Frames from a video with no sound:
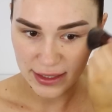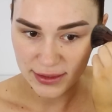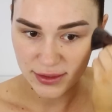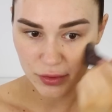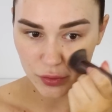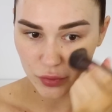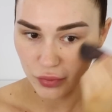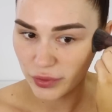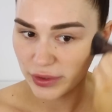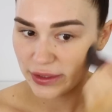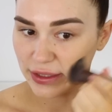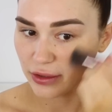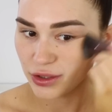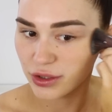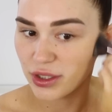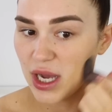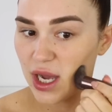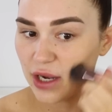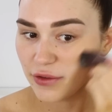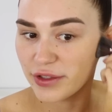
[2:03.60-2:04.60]
has really
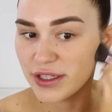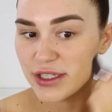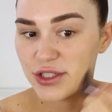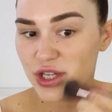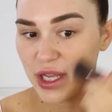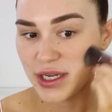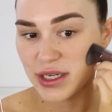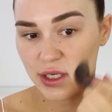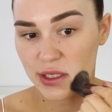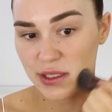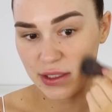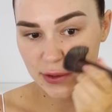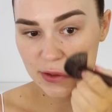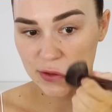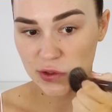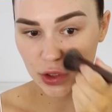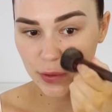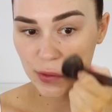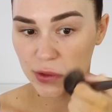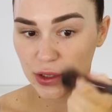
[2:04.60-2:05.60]
good coverage and it is
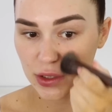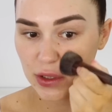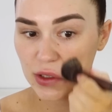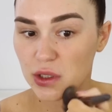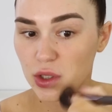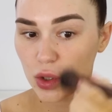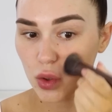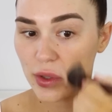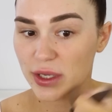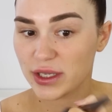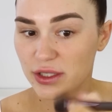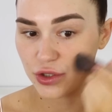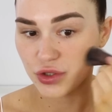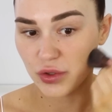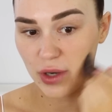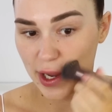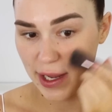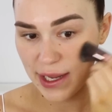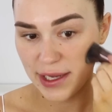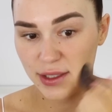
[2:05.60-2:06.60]
super quick
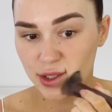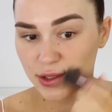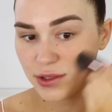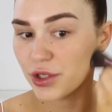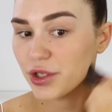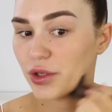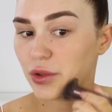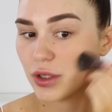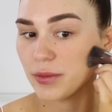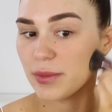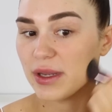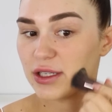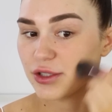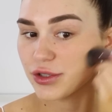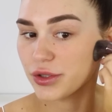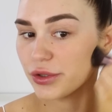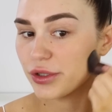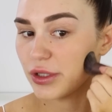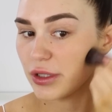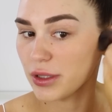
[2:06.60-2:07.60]
drying, so you want to make
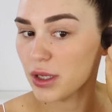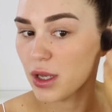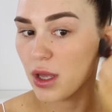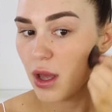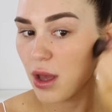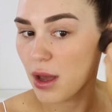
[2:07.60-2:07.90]
sure you